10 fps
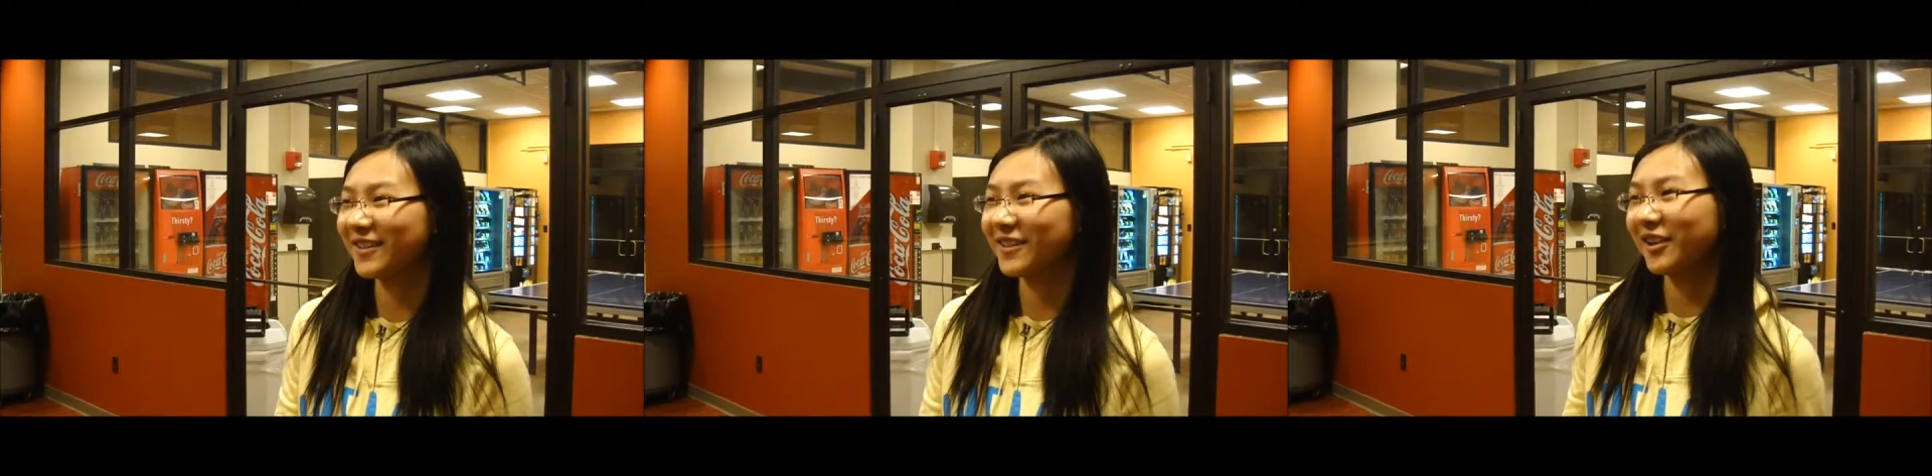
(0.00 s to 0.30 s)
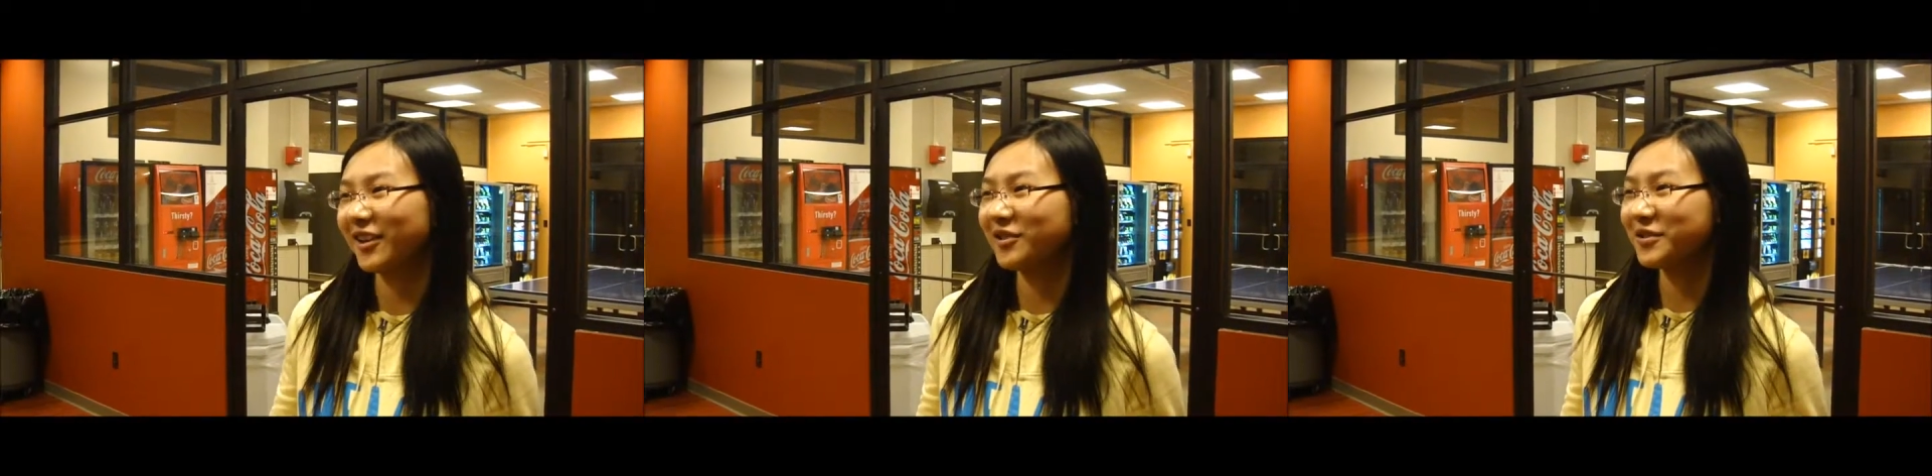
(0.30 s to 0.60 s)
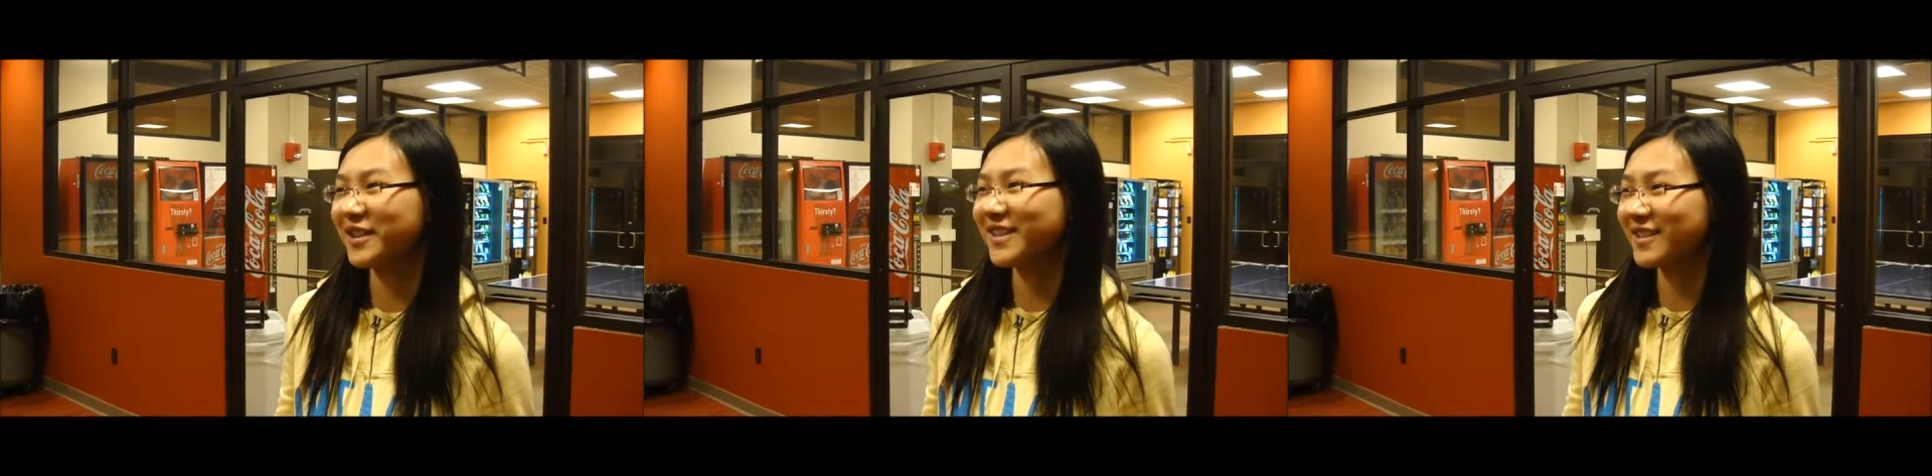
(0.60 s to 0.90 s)
are
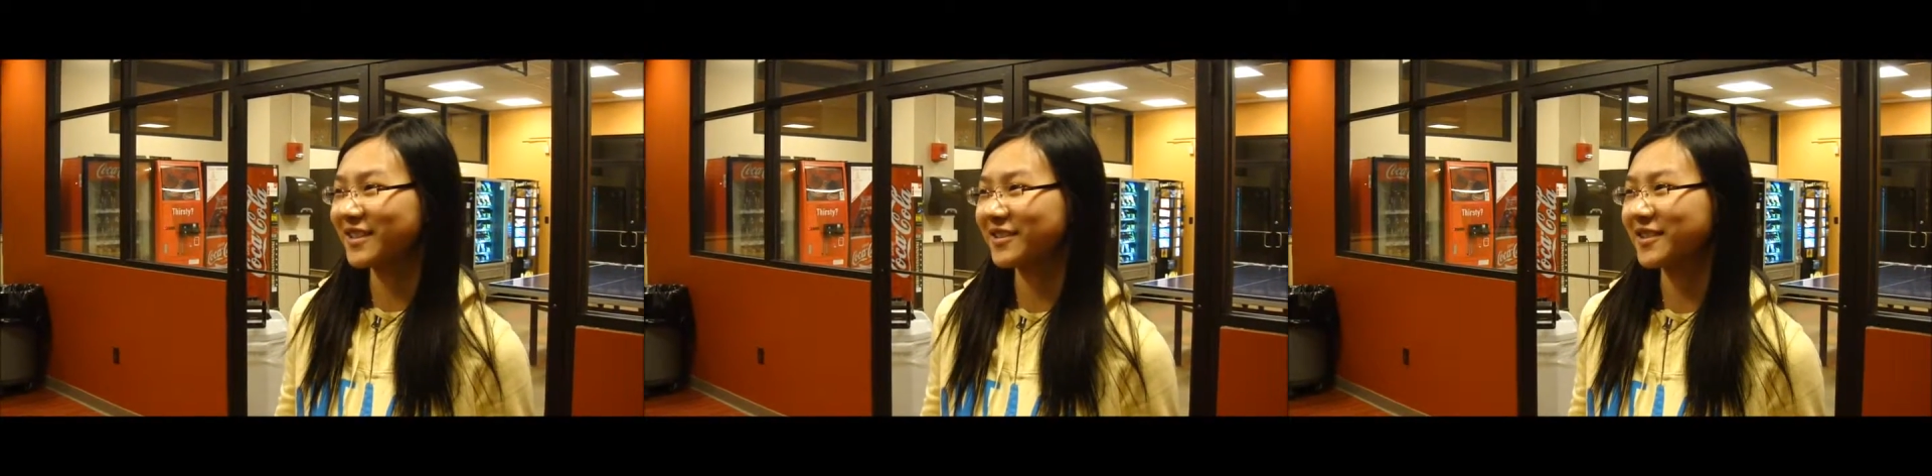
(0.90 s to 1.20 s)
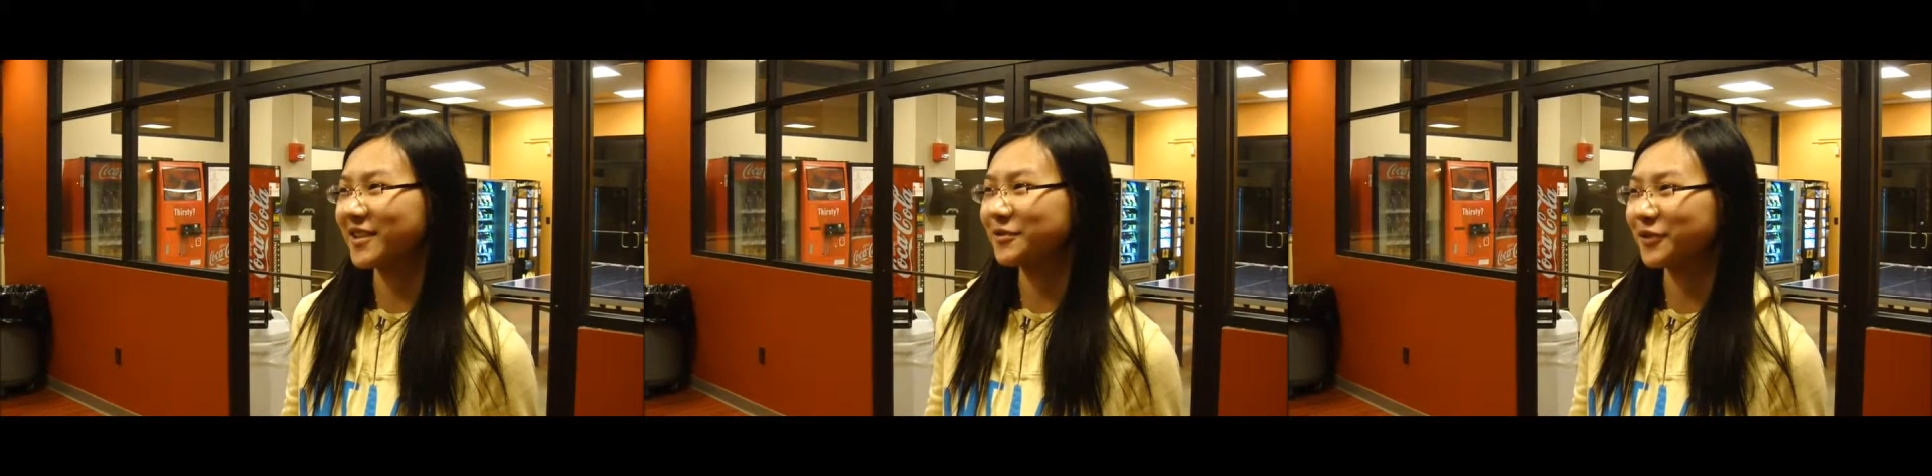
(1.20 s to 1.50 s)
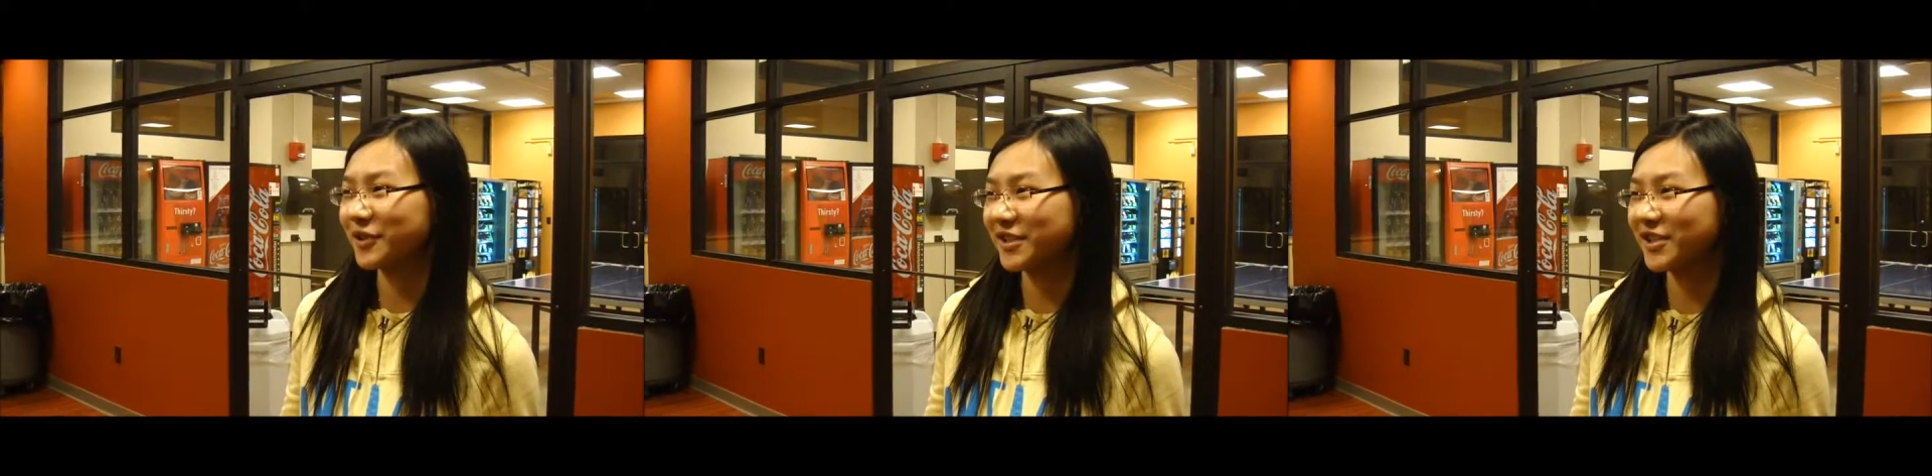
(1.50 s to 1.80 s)
really
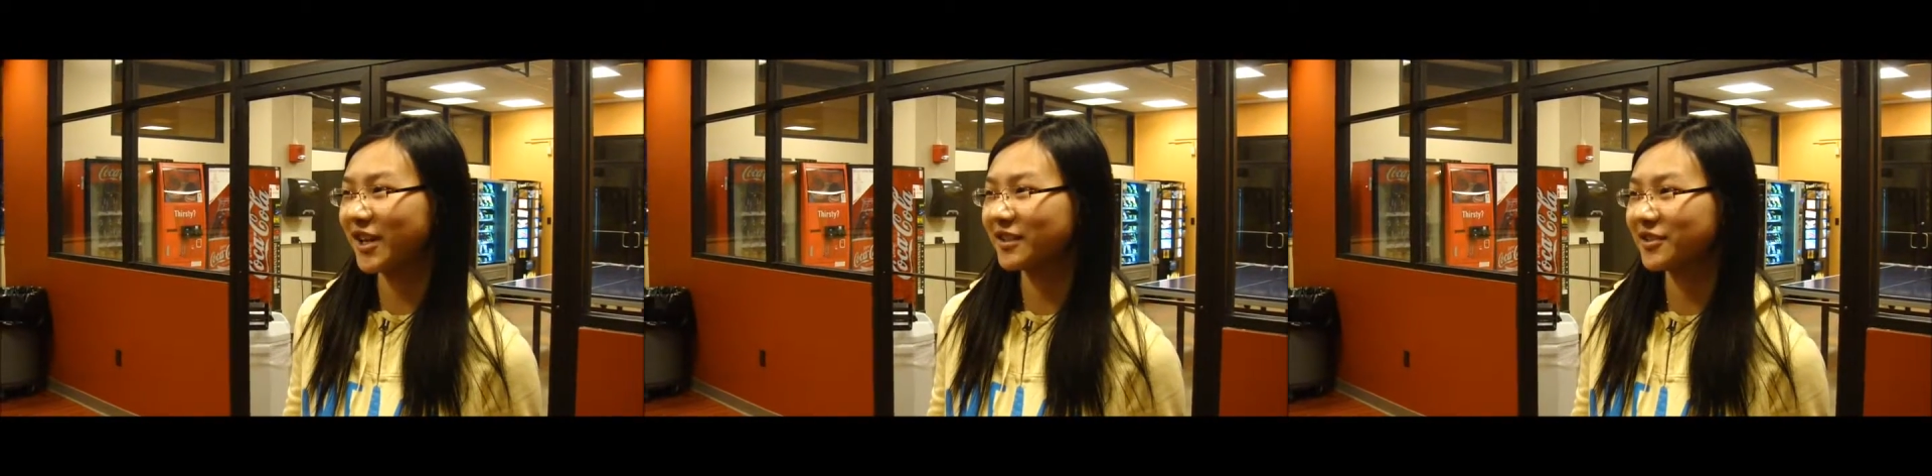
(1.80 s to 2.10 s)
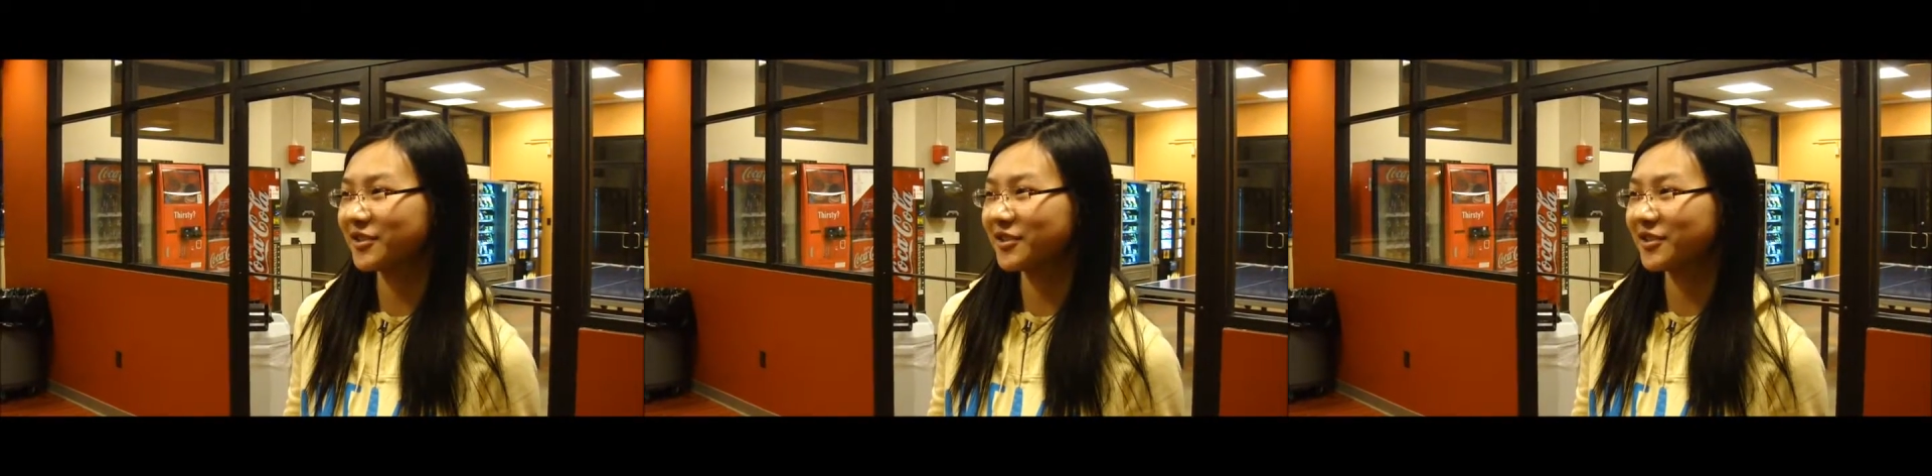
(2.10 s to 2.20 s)
successful in China,